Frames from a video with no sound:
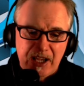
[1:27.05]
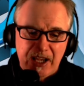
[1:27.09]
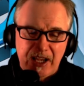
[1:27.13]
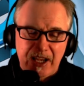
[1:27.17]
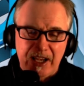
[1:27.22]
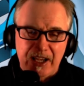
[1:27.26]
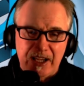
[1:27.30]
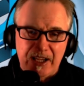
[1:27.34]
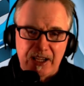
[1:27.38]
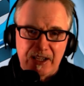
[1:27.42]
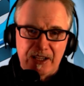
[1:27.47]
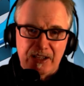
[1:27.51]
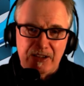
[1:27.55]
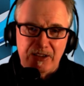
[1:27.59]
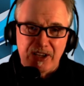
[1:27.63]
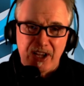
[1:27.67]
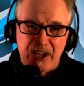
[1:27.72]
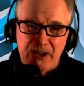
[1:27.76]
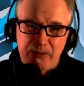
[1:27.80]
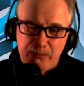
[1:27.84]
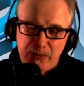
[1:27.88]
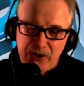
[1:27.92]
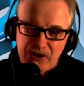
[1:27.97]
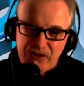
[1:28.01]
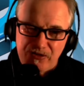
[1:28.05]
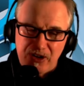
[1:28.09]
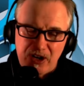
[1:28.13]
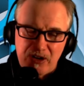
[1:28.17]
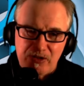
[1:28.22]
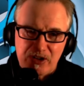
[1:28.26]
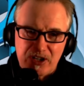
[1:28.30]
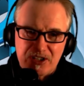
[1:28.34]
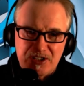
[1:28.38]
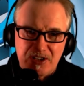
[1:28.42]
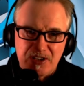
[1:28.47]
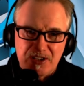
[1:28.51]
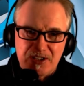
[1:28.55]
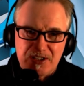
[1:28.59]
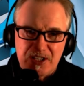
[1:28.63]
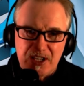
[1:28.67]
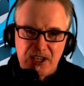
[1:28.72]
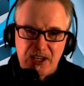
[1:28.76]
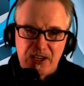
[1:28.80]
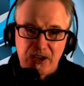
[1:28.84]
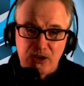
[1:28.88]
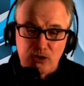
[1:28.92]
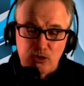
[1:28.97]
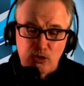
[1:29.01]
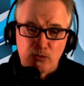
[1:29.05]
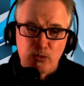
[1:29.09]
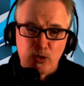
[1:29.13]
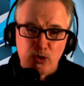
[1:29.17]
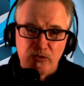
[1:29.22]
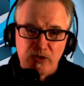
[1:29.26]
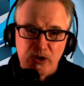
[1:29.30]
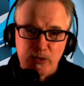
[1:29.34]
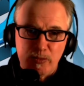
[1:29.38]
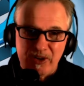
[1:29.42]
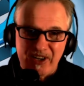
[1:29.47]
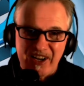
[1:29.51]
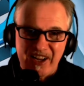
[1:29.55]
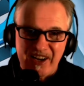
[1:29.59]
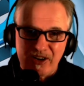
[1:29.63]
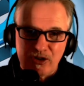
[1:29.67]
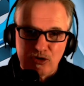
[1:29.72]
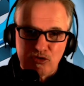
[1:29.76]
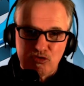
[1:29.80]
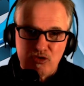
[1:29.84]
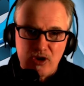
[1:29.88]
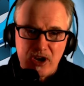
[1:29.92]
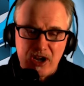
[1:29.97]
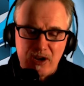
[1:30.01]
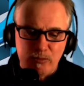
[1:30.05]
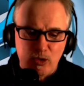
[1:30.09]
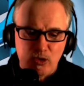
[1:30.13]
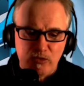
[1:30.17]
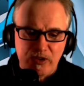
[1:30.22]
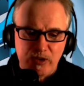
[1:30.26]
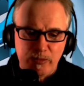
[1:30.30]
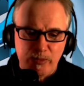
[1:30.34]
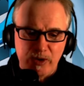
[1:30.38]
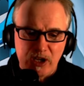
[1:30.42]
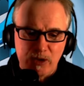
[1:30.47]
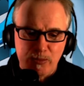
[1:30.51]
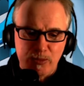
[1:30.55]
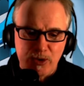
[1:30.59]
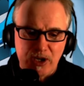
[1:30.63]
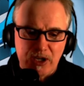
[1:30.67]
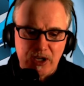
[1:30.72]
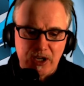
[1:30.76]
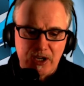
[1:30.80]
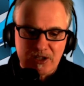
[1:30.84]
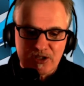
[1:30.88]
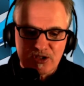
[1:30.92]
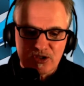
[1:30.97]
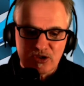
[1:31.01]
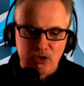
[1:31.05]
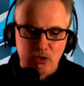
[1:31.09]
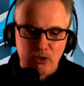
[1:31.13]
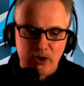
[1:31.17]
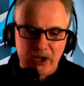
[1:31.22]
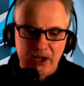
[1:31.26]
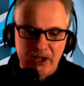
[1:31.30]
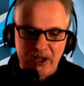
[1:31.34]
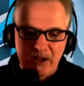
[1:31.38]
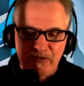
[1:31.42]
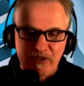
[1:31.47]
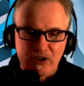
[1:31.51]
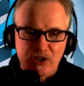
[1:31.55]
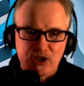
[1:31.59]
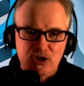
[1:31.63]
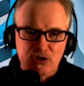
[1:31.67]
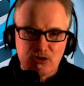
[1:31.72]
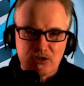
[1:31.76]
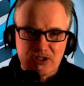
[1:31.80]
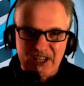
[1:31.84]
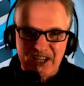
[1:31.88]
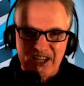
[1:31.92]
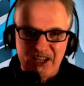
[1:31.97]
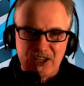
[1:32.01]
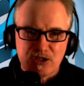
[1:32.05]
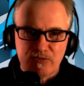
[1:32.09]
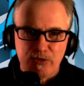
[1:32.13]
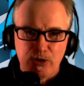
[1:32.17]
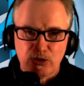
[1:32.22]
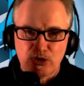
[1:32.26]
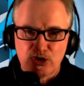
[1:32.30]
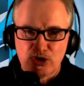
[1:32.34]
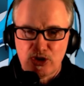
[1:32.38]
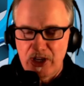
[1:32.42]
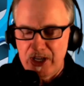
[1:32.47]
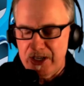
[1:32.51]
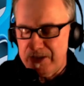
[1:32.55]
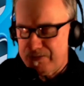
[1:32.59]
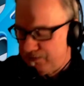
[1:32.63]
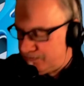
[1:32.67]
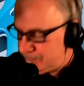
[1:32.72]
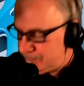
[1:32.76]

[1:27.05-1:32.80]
Not my favourite, as I said. A good movie, but not a great movie, in my opinion. So Avengers Age of Ultron.